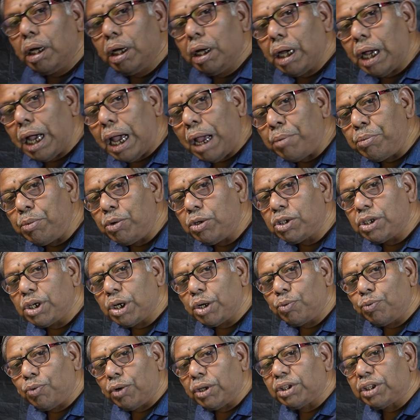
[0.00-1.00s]
I'm
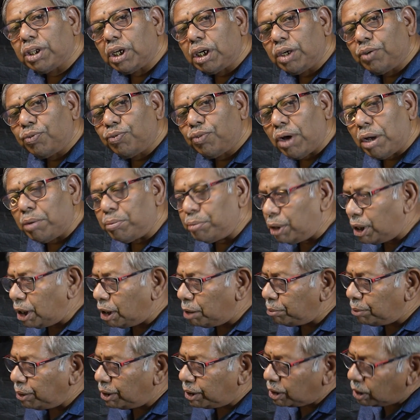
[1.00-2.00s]
using 135
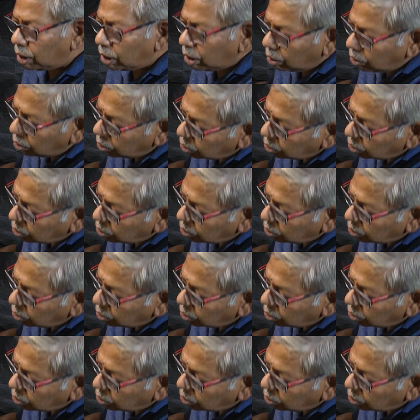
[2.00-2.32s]
millimeter